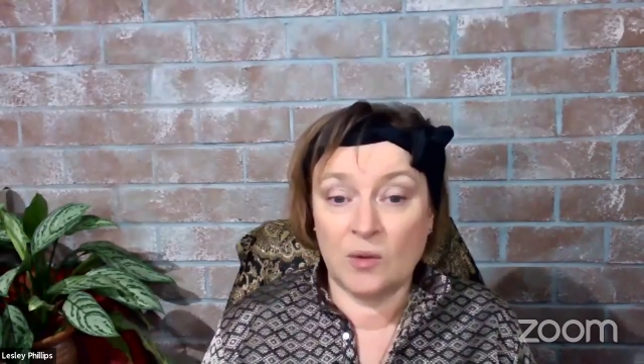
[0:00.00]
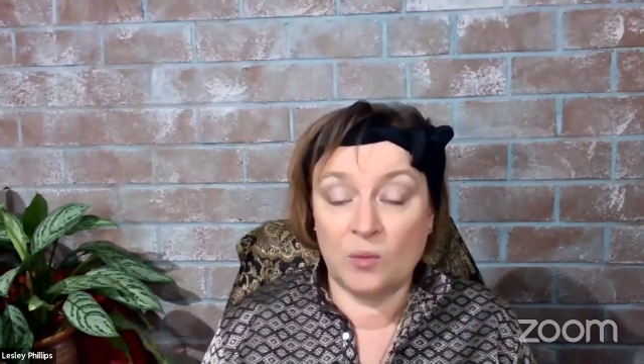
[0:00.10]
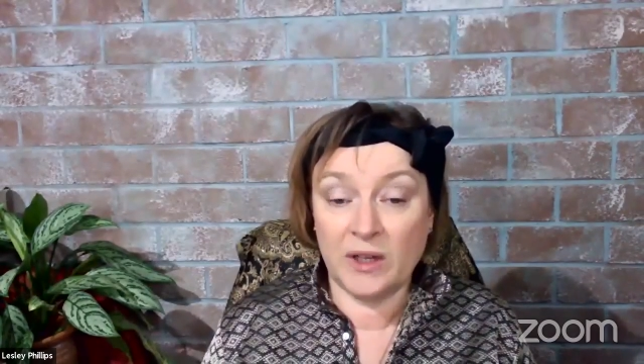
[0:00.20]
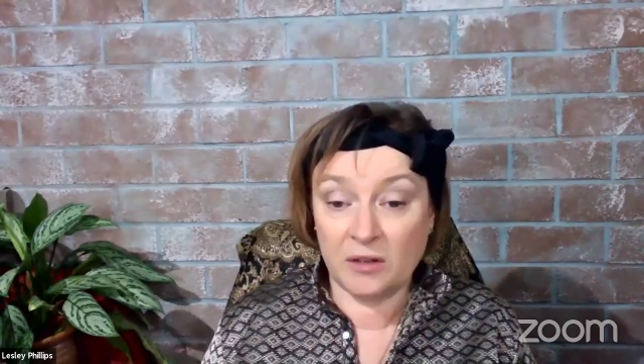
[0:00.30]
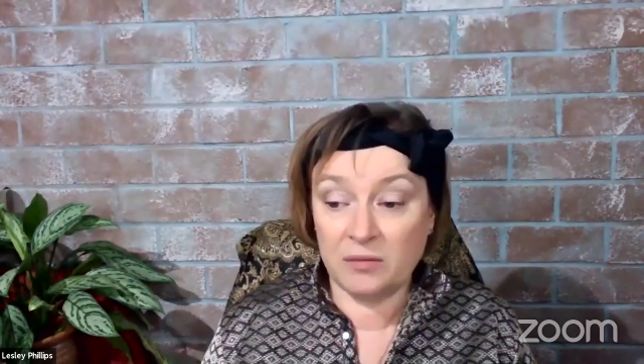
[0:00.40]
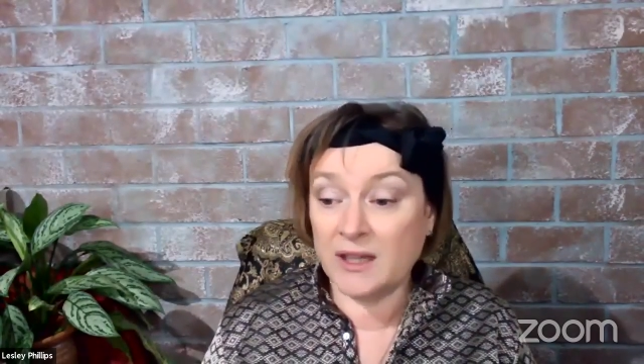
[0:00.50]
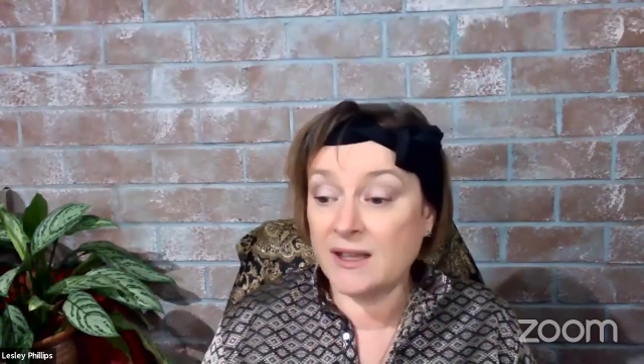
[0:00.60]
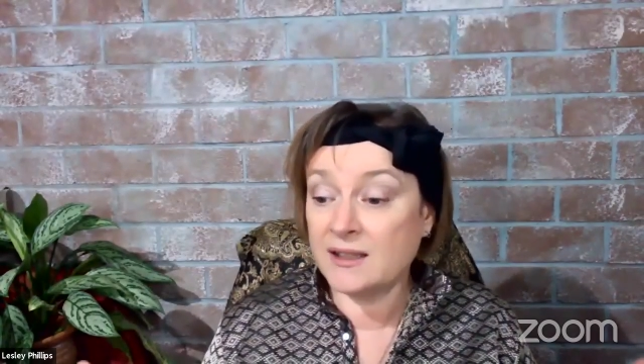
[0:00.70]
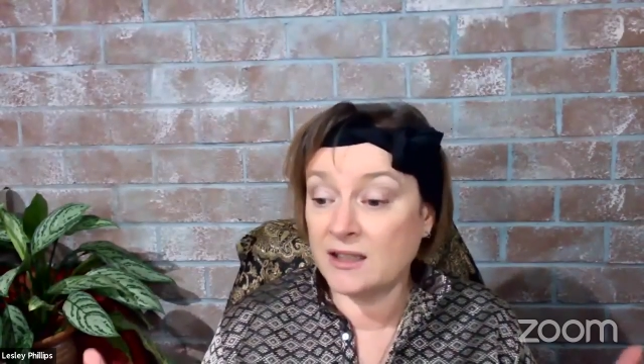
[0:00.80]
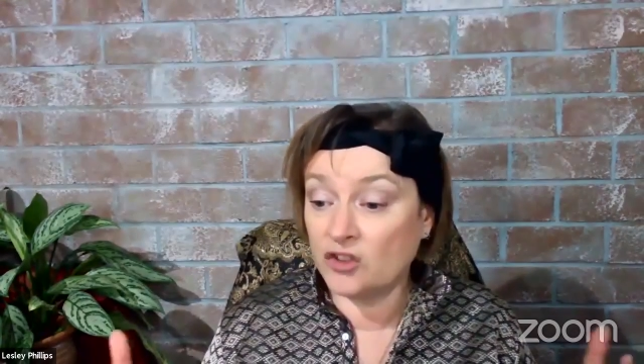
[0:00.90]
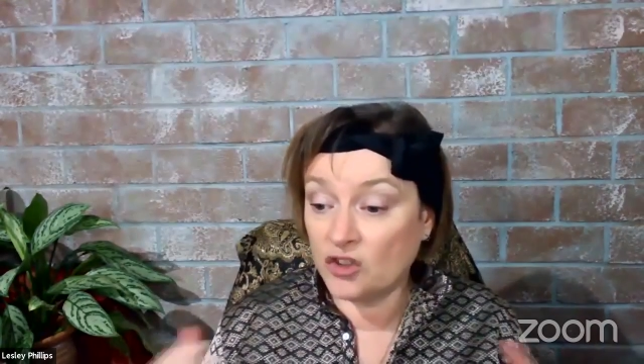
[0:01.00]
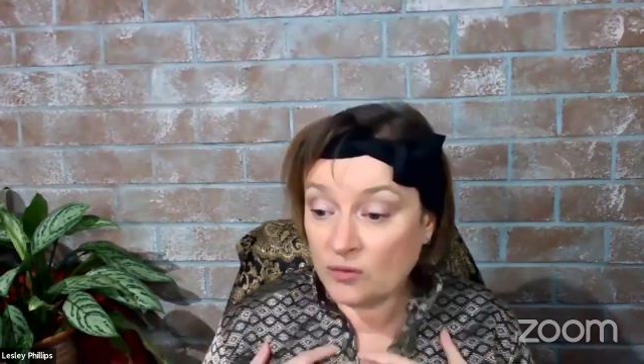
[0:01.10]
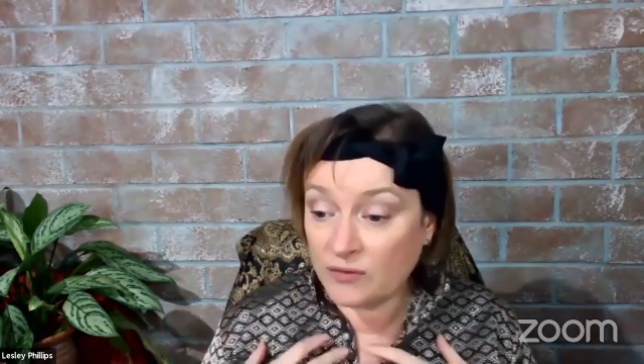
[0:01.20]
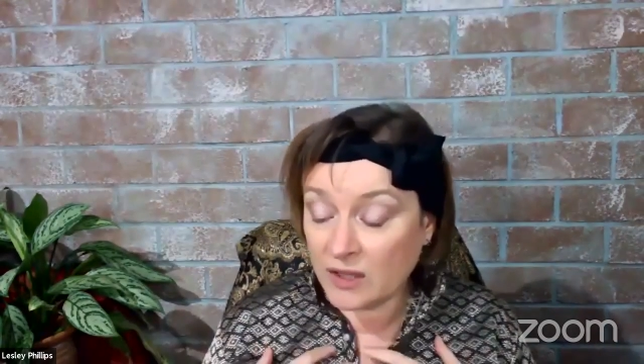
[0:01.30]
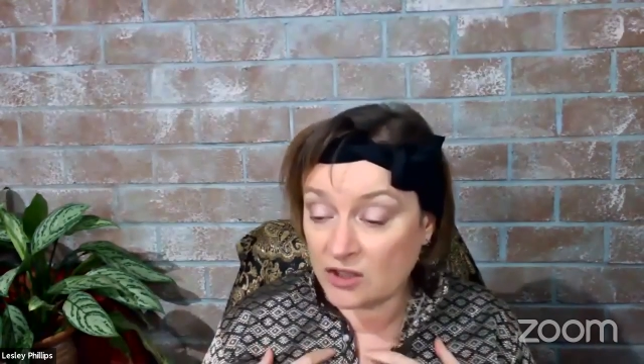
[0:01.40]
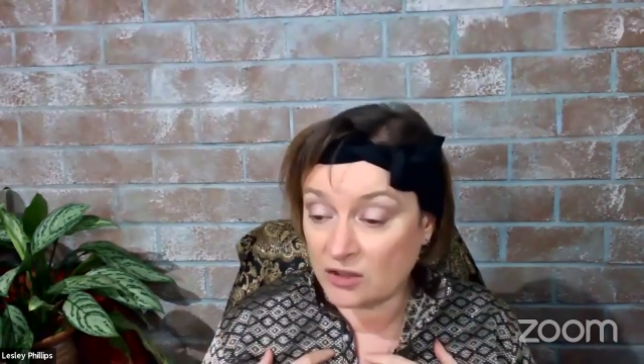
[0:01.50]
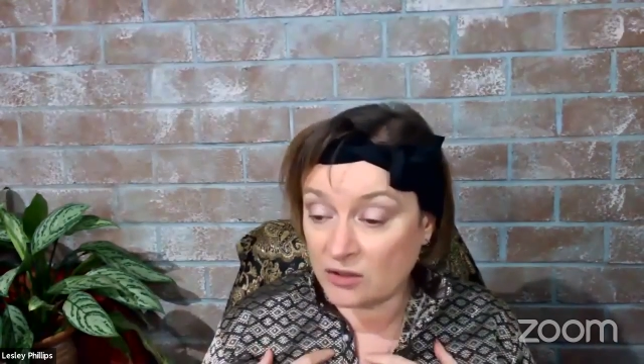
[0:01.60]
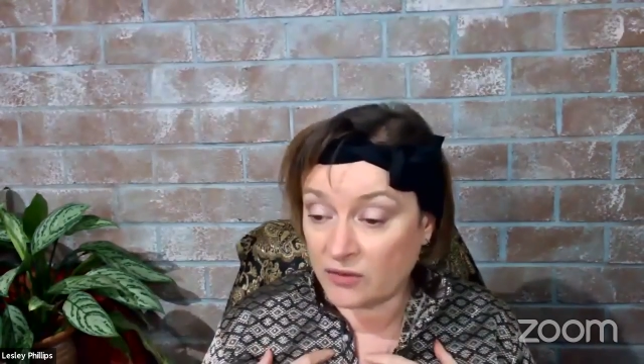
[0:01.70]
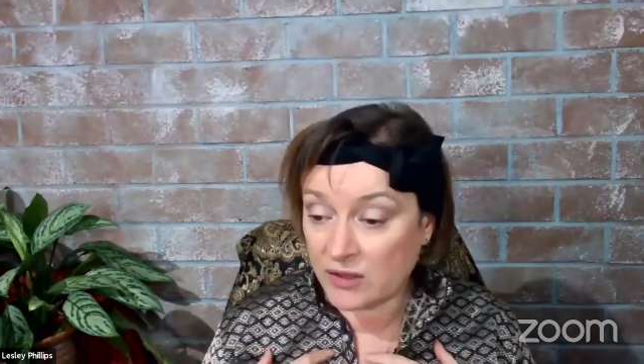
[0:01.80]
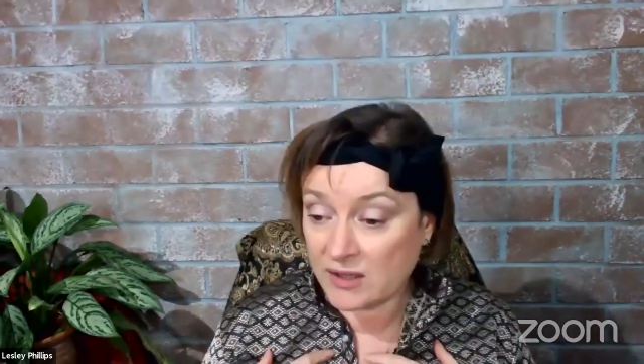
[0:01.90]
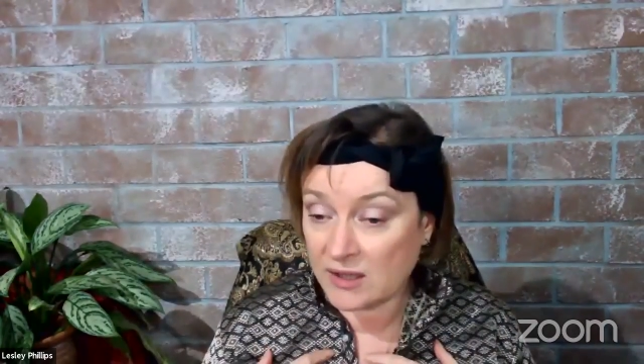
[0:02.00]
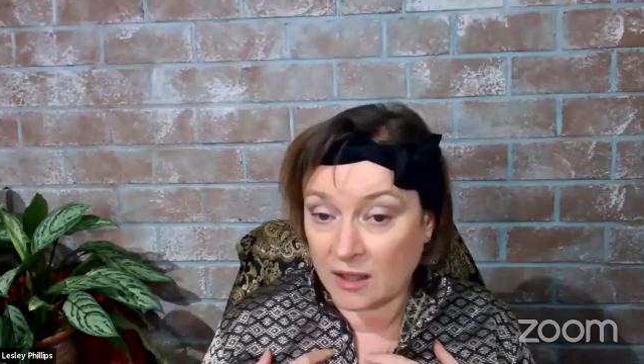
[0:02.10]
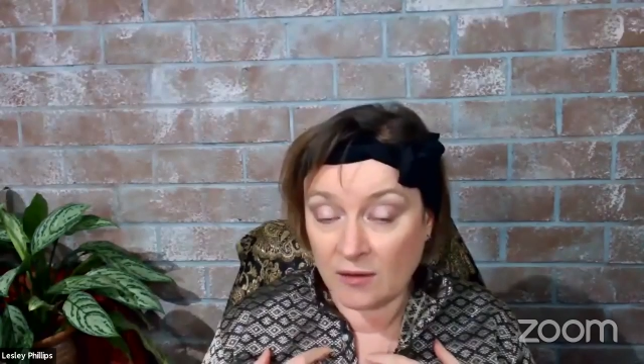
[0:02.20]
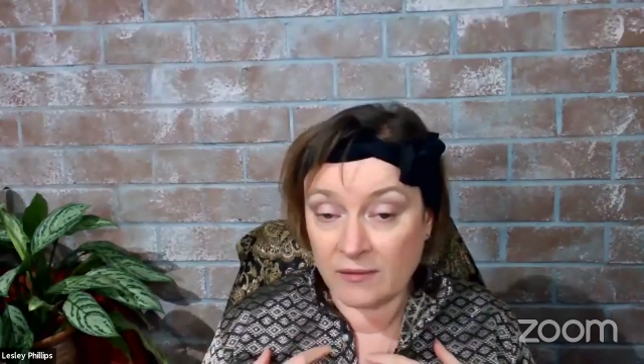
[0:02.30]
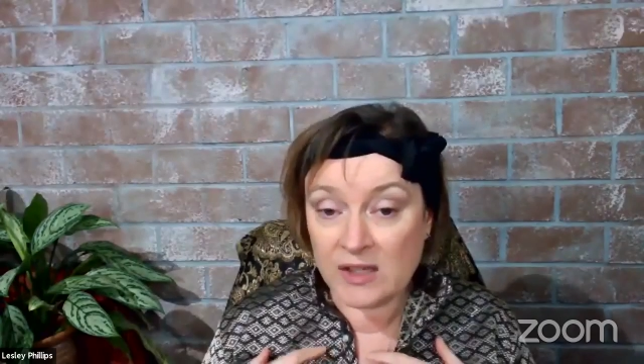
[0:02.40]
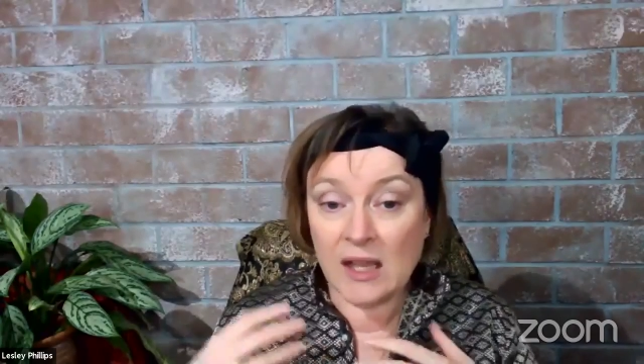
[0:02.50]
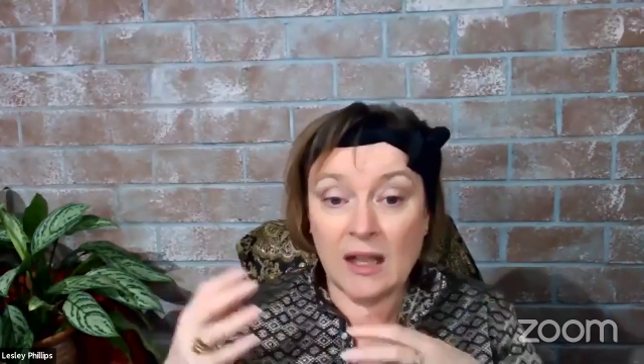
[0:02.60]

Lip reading: we're creating a new version of ourselves